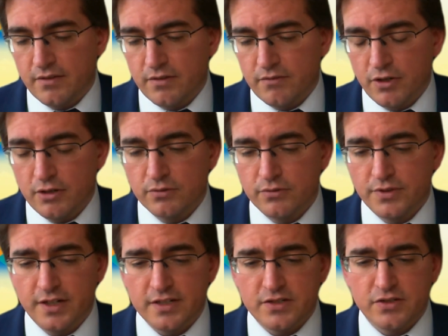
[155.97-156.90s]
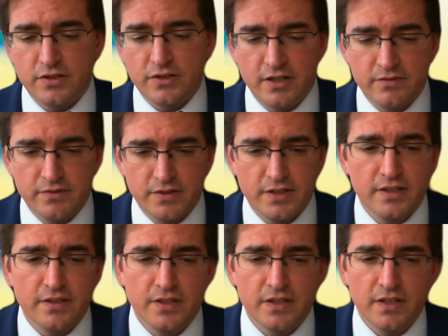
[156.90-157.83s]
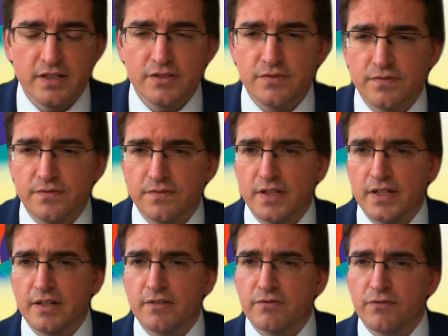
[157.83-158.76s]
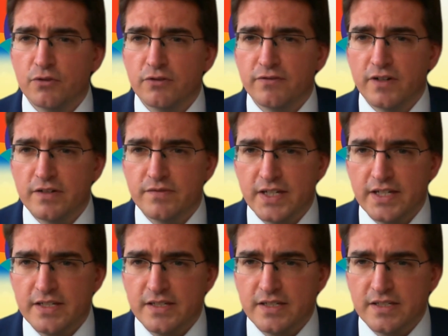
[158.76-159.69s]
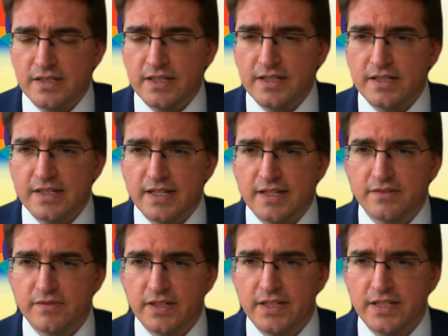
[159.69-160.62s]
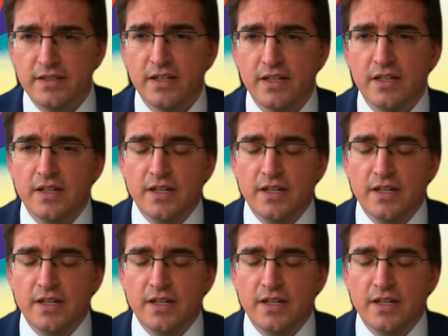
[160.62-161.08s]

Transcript: role that I took over the last 4 or 5 days as the executive lead.